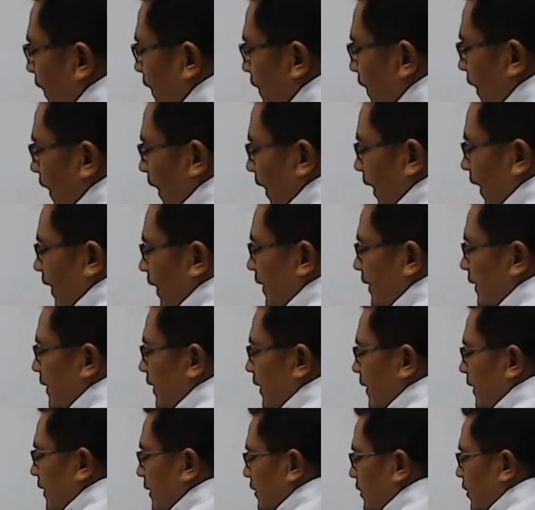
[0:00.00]
and X,
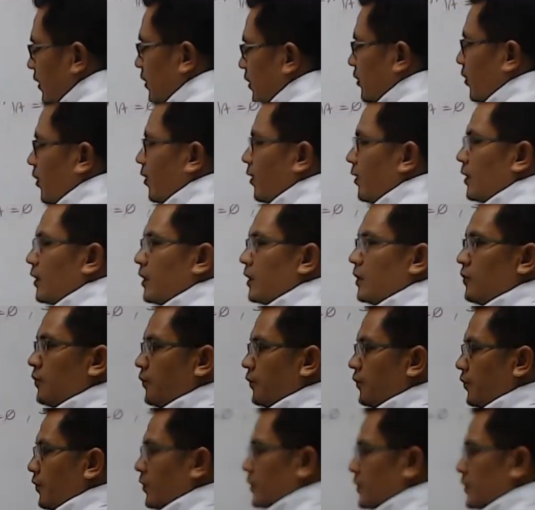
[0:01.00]
so the only
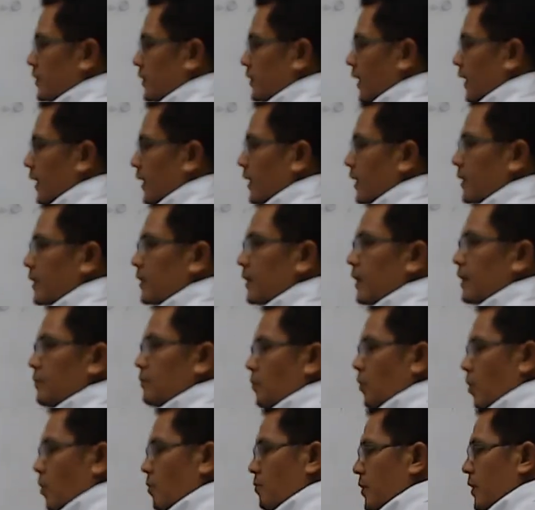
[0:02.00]
force that creates
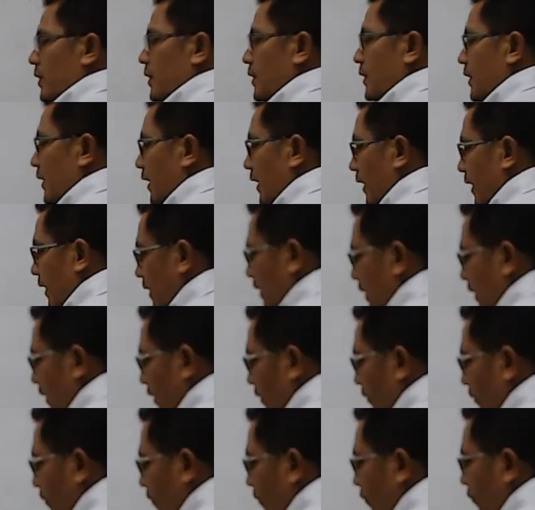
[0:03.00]
moment is
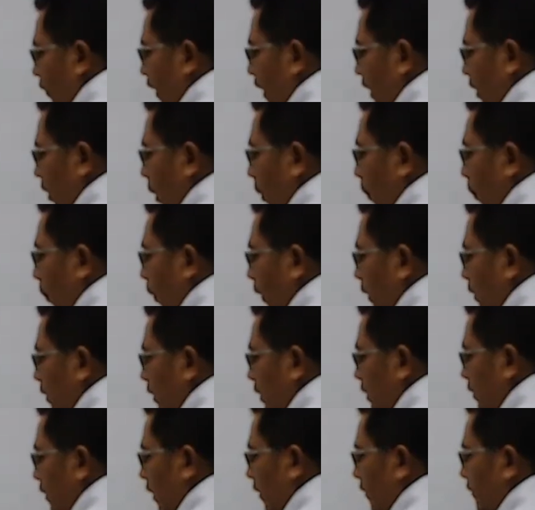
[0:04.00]
the Y
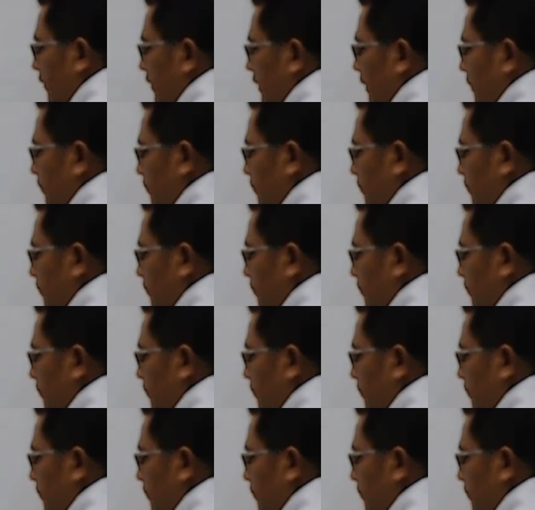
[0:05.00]
component of the